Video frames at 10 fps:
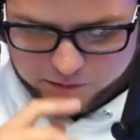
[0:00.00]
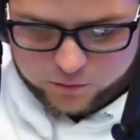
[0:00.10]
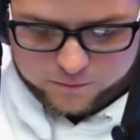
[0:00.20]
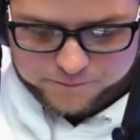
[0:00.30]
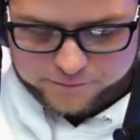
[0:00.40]

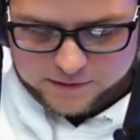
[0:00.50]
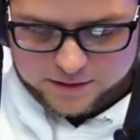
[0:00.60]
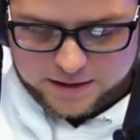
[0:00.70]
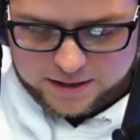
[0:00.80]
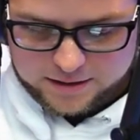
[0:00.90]
Ooh.
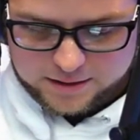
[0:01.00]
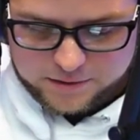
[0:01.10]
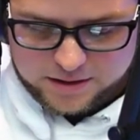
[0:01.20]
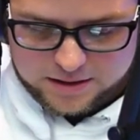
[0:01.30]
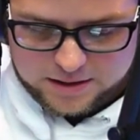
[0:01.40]
Let
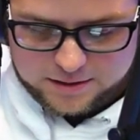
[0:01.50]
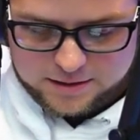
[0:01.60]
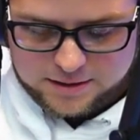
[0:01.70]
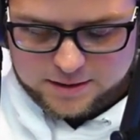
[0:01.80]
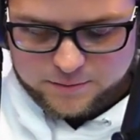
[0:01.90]
me uh,
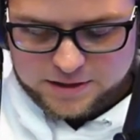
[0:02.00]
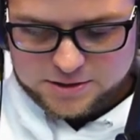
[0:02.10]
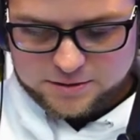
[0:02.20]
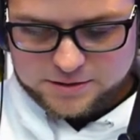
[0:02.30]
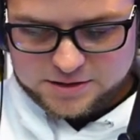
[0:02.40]
make
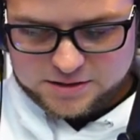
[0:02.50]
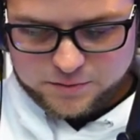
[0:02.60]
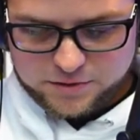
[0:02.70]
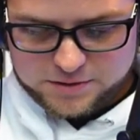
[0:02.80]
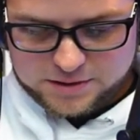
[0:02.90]
sure this is
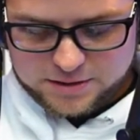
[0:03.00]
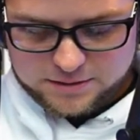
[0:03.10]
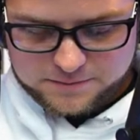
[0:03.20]
muted.